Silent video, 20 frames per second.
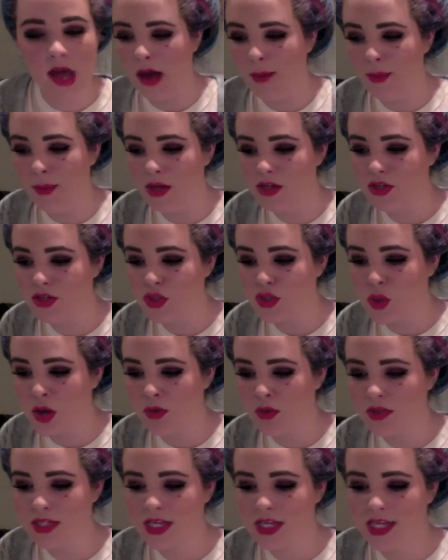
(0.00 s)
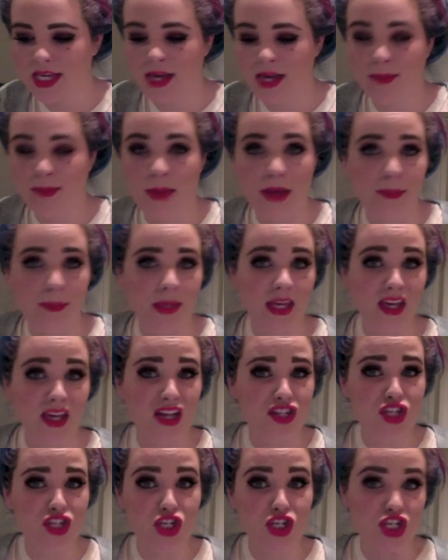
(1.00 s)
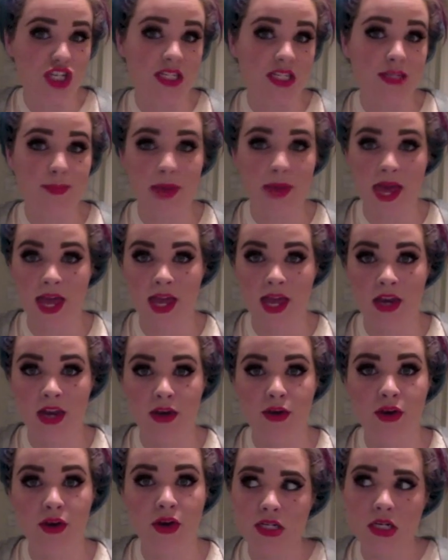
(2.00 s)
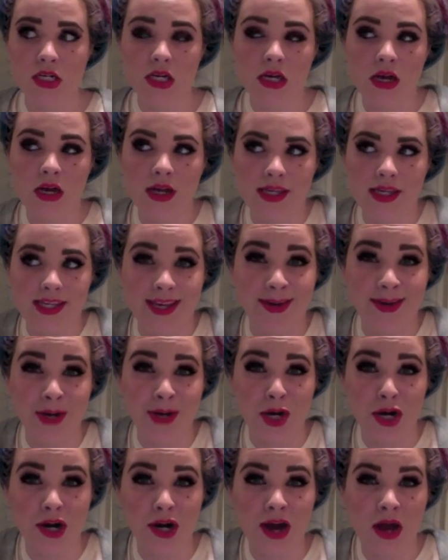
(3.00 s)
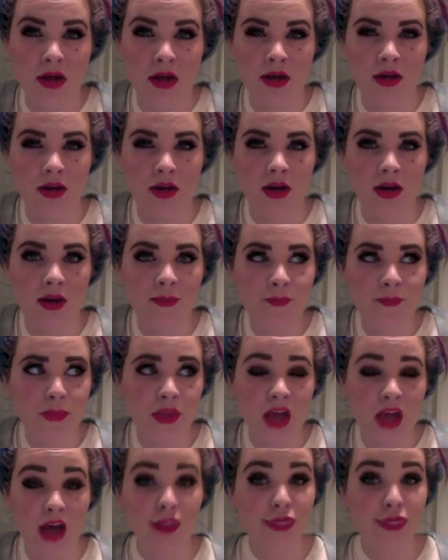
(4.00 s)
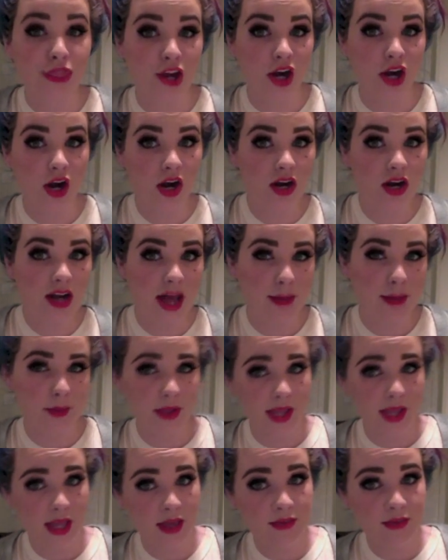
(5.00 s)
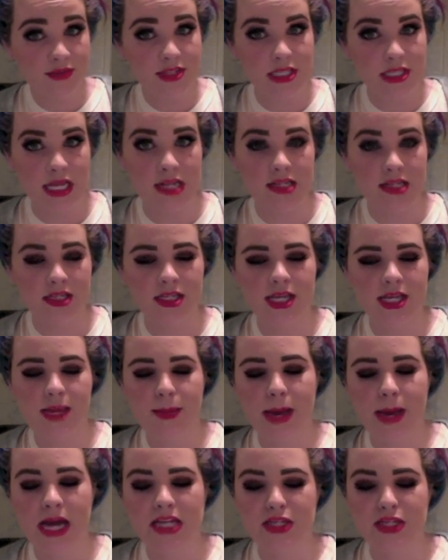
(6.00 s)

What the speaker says: So I was thinking maybe it's just been a year and a third, I believe, since he passed